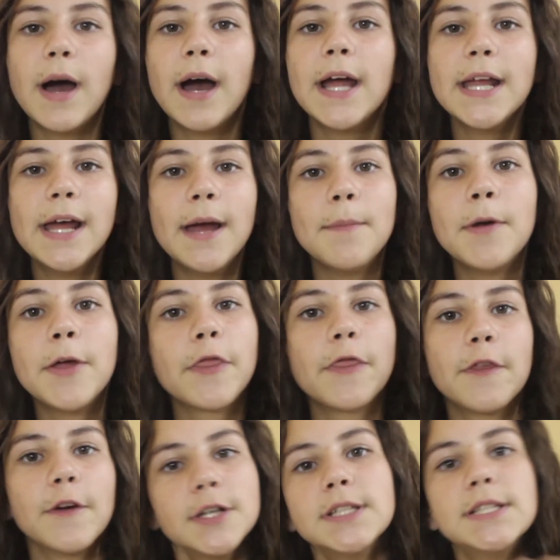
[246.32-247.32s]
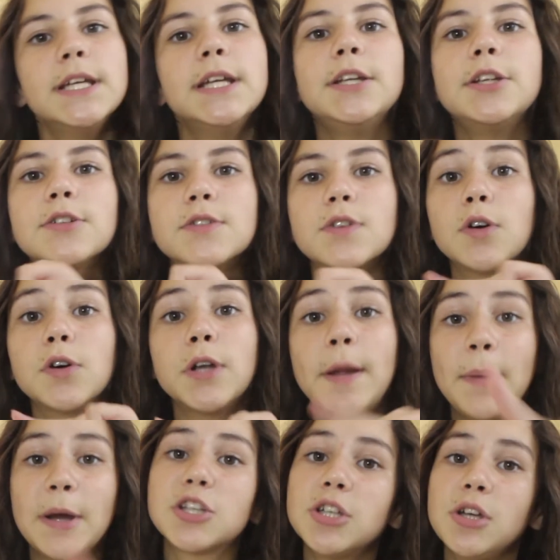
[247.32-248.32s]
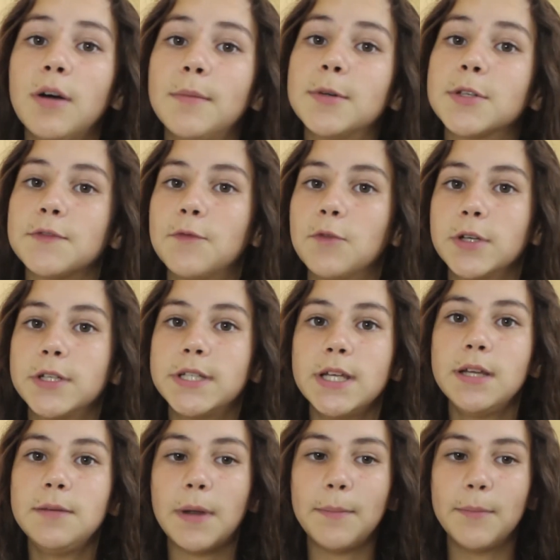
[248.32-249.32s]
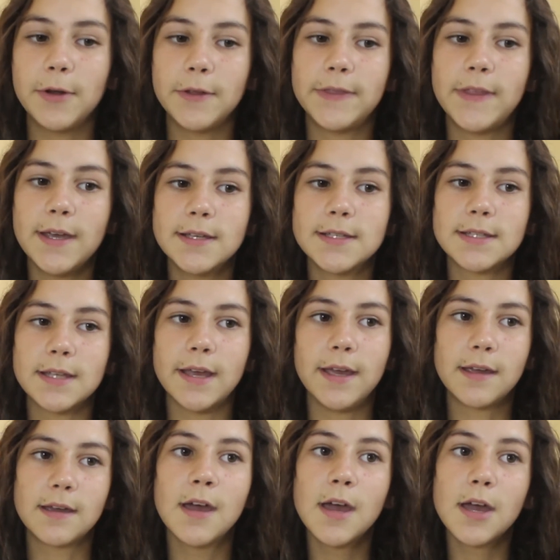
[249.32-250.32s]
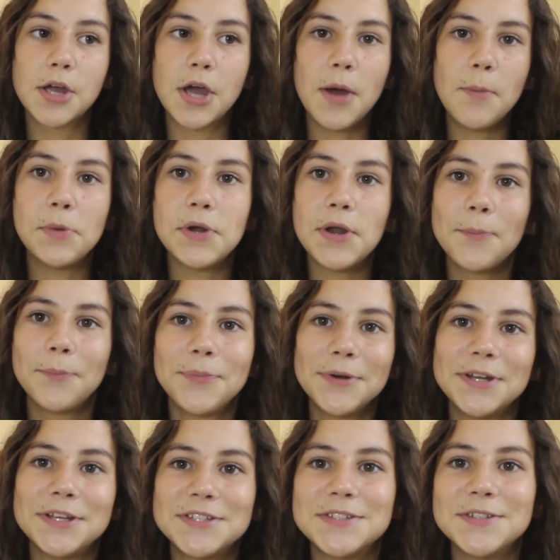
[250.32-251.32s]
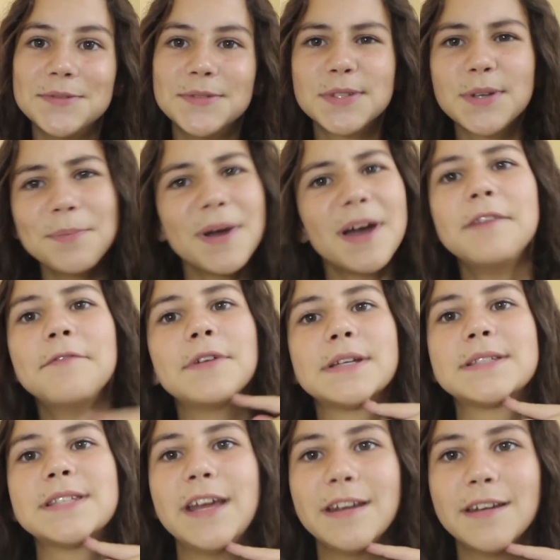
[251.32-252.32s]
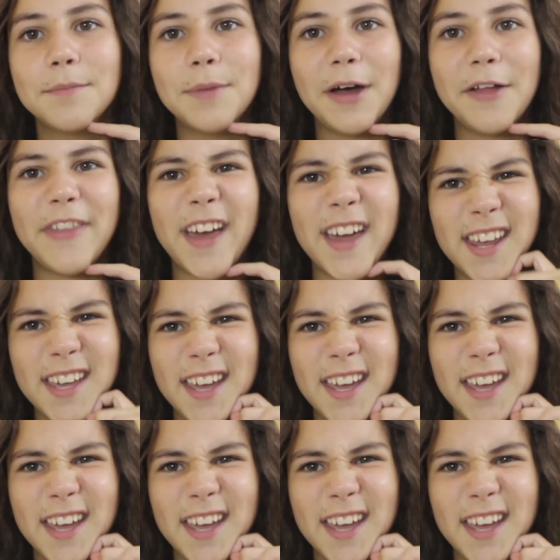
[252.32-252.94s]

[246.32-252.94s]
I am 13 years old. I'm actually almost 14. My birthday is like coming up pretty soon, so I'm kind of excited about that, I